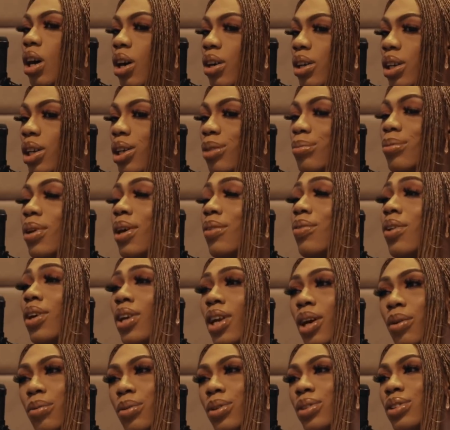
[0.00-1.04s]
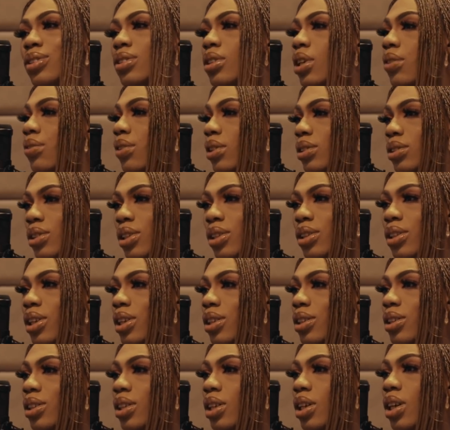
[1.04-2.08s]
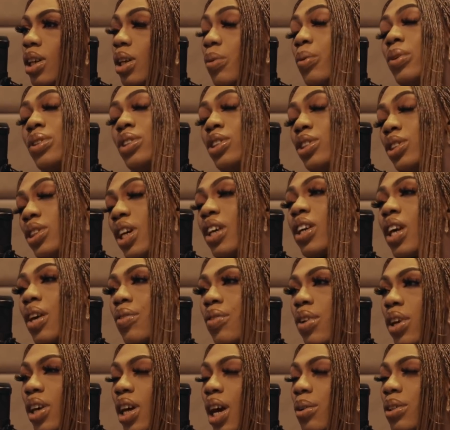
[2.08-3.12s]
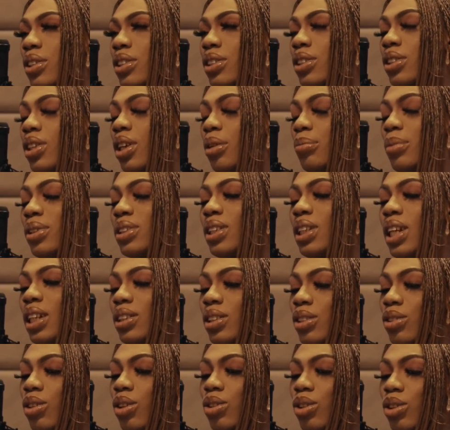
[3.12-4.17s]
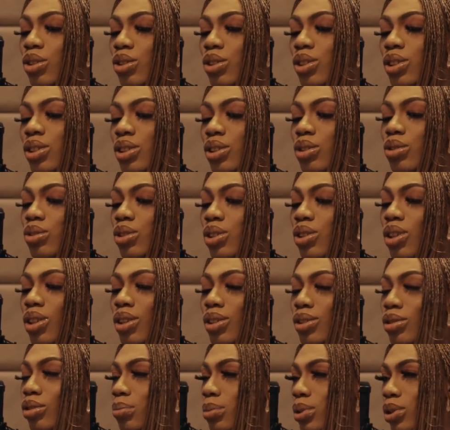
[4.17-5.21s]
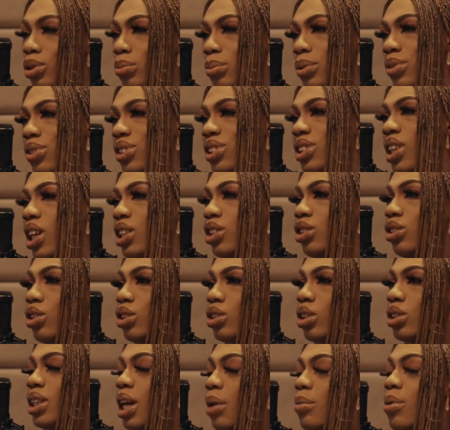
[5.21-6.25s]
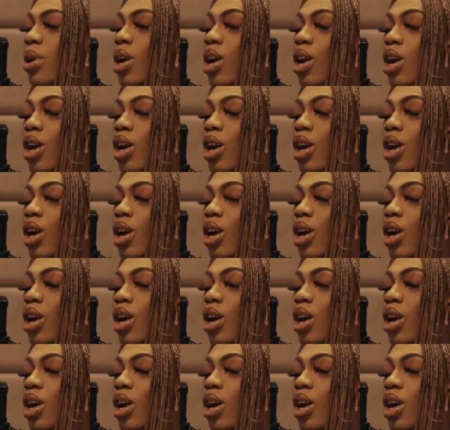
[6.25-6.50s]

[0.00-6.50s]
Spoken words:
Okay, my father was devastated. He was in South Africa. My father is a doctor, so he's doing all the stupid research he does all the time.